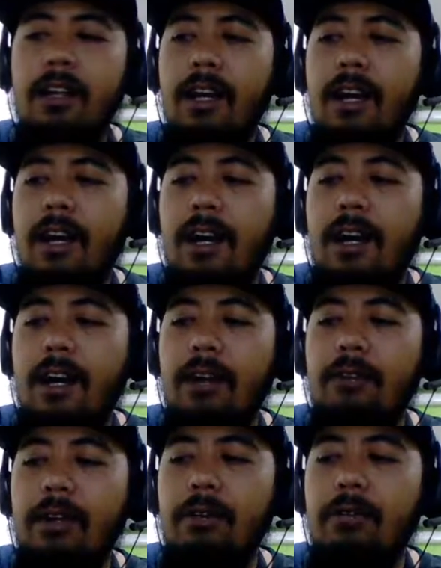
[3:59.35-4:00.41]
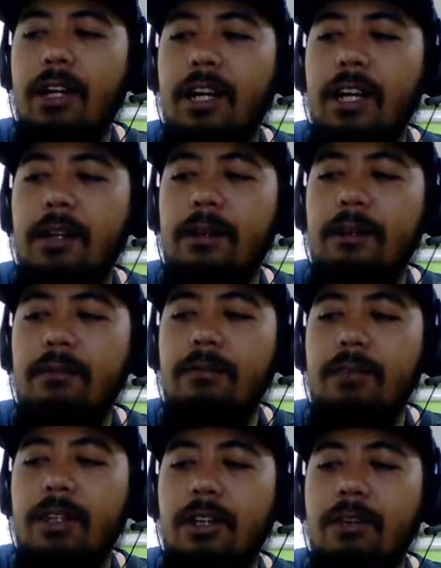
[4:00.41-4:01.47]
Uh, I really want to get,
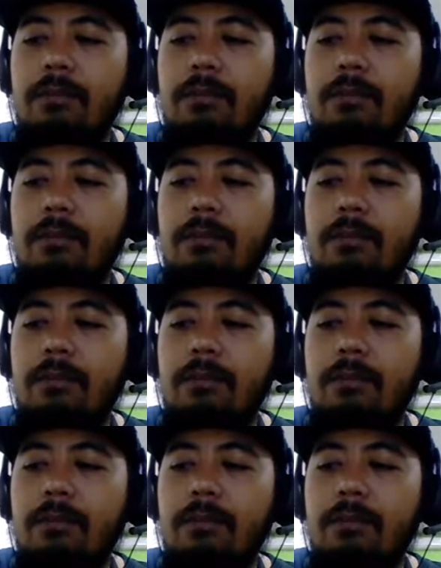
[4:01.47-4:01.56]
you know,